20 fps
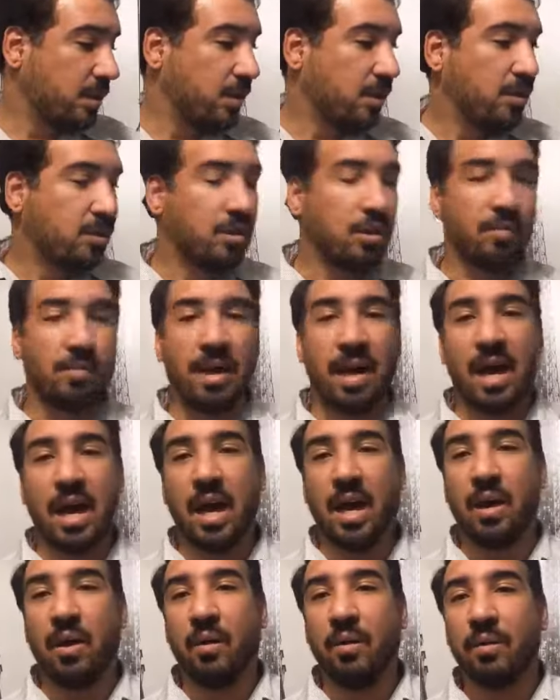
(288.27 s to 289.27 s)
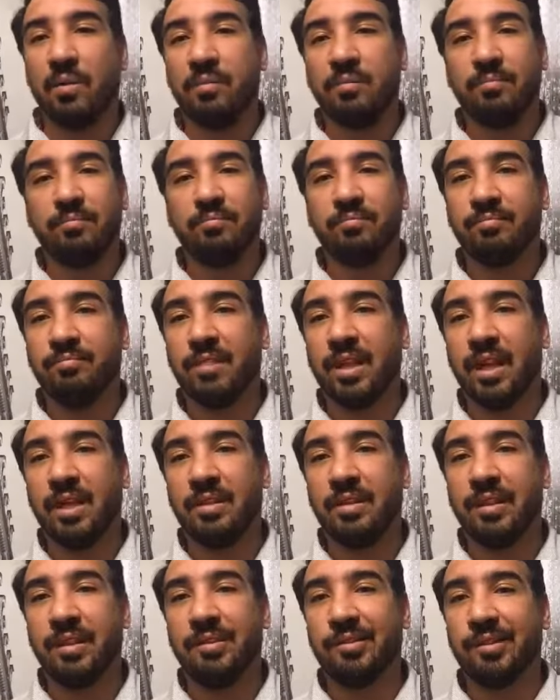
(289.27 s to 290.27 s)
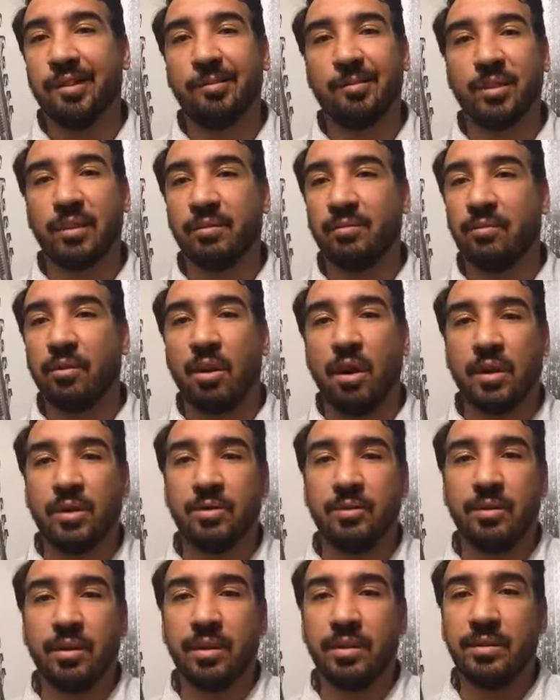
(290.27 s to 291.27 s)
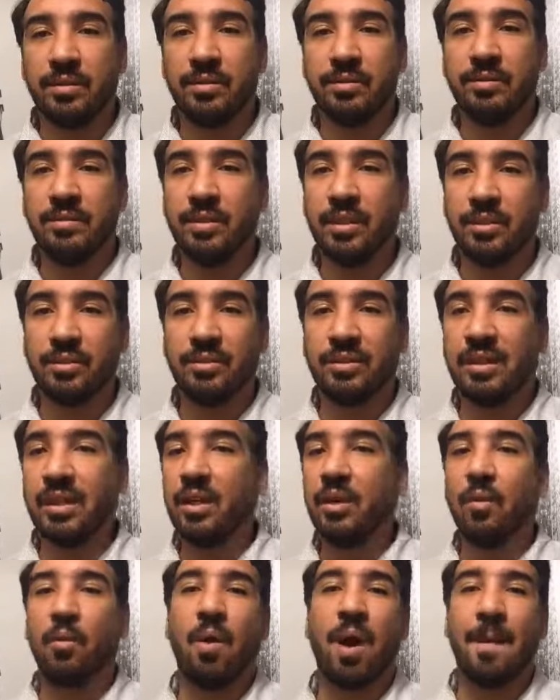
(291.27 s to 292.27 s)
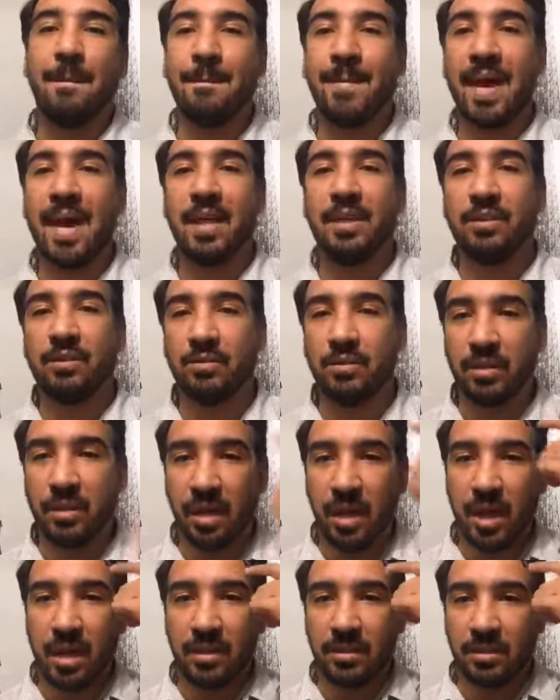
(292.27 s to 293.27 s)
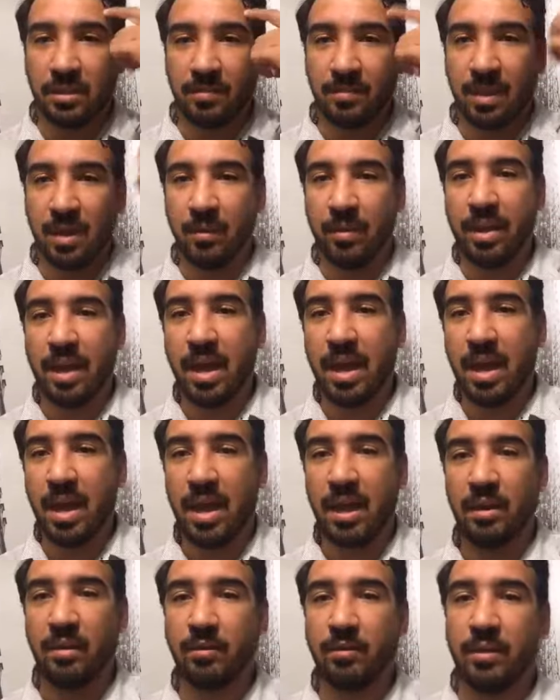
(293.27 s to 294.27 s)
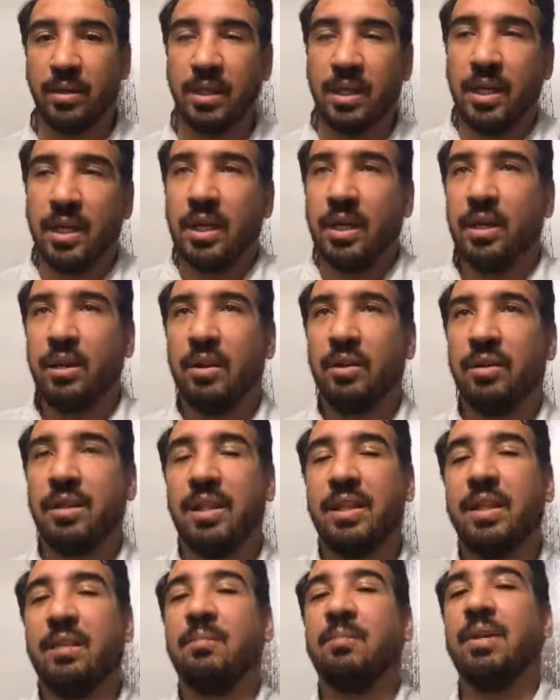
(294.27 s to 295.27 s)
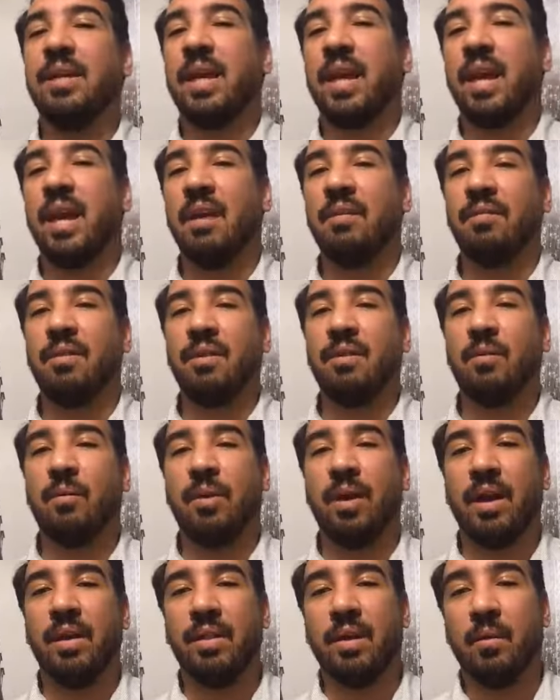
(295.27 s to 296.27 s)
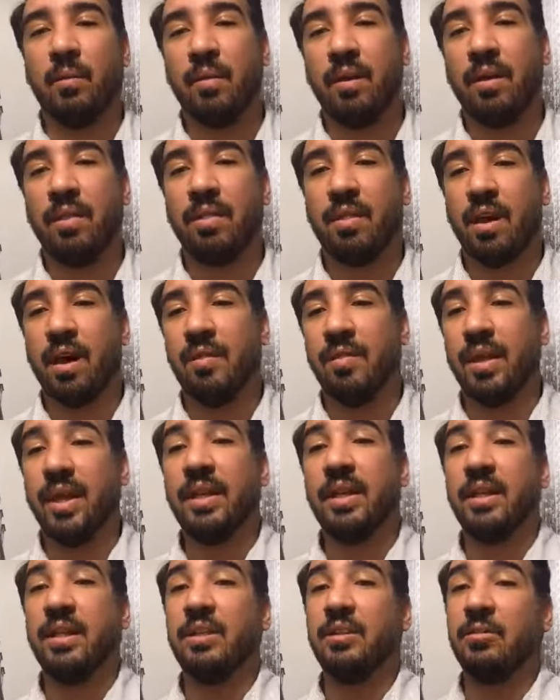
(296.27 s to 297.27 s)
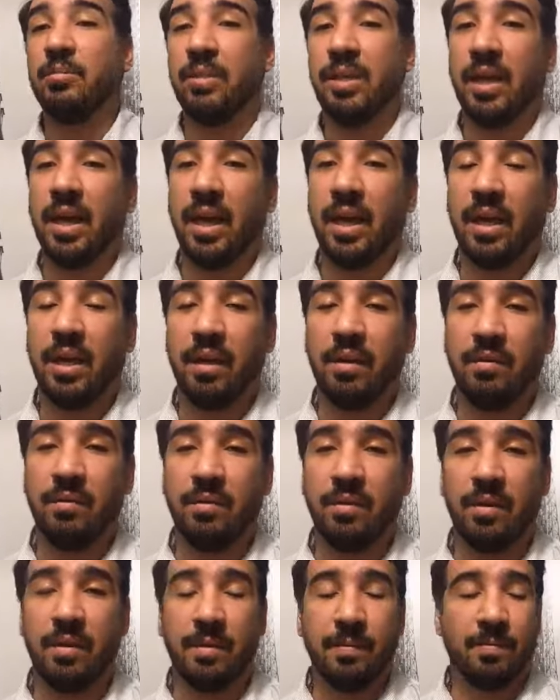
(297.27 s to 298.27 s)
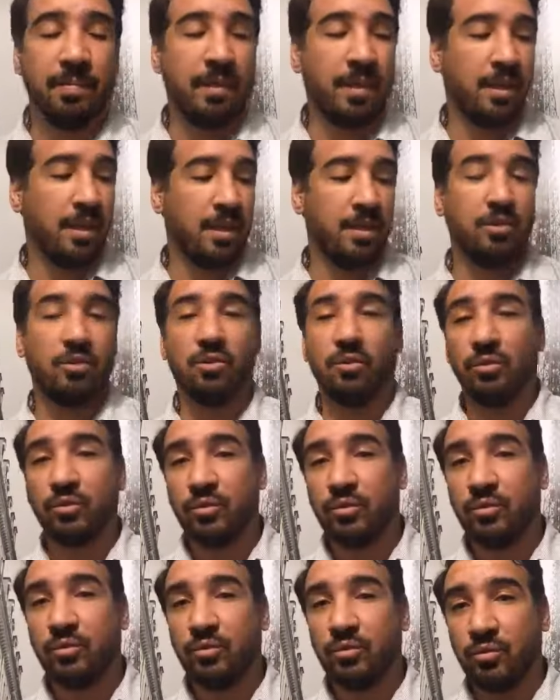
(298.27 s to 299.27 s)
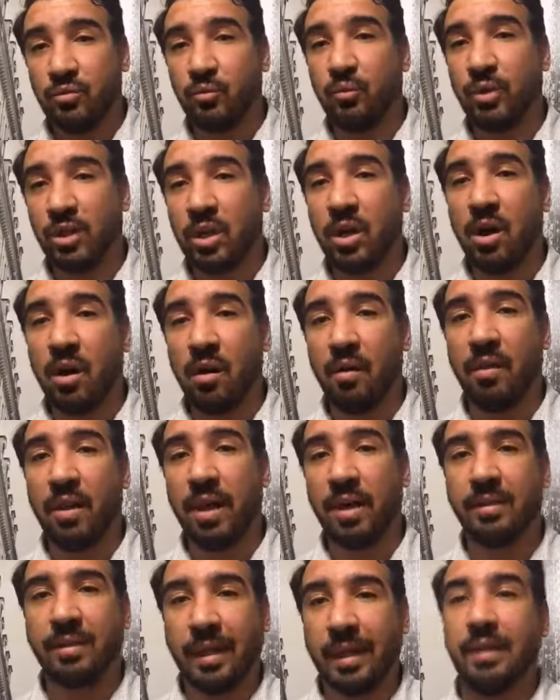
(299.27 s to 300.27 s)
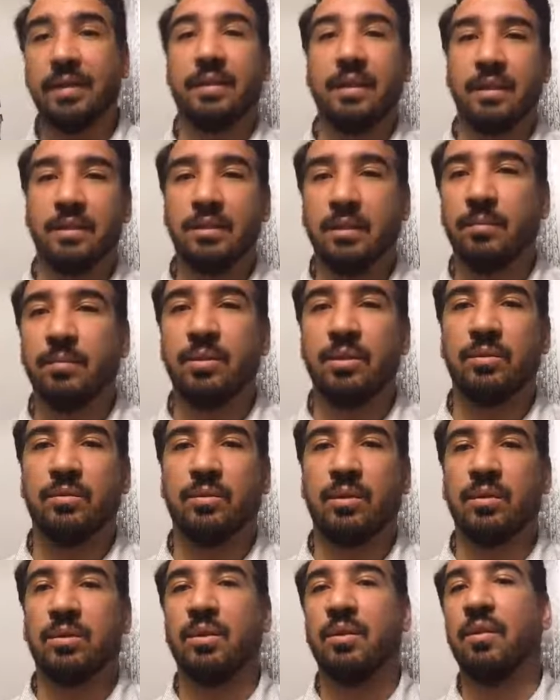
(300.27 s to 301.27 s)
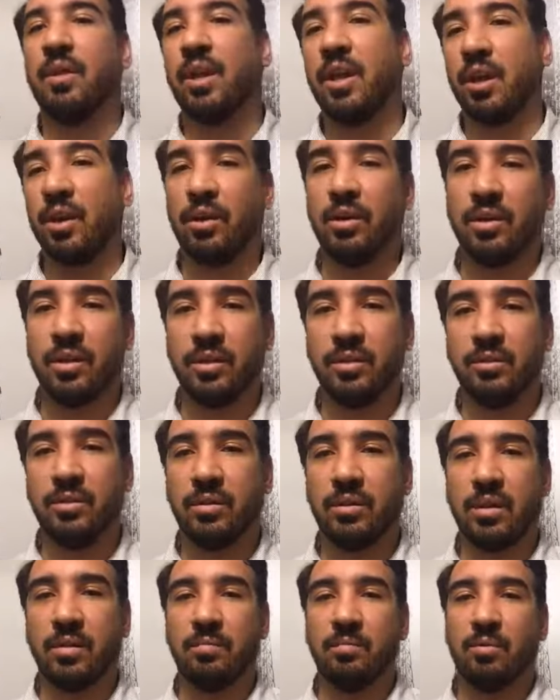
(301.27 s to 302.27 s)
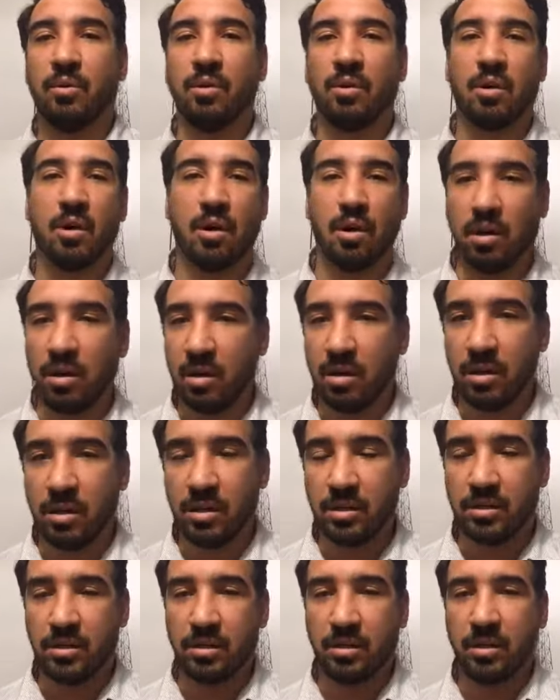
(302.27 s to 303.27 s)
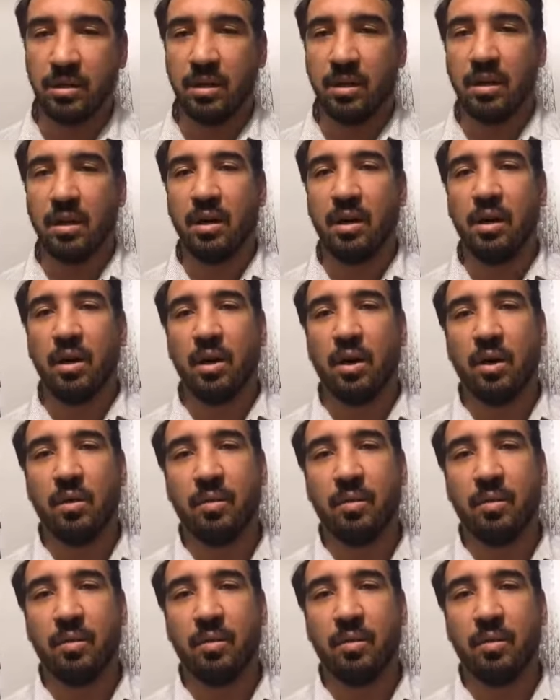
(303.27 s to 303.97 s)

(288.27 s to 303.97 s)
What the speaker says: somehow, they did something wrong to us. It just didn't quite match to the concept that we had, or they didn't behave in the way that we thought they needed to behave. And so we call that they did something to us, or they hurt us, or they broke our hearts, or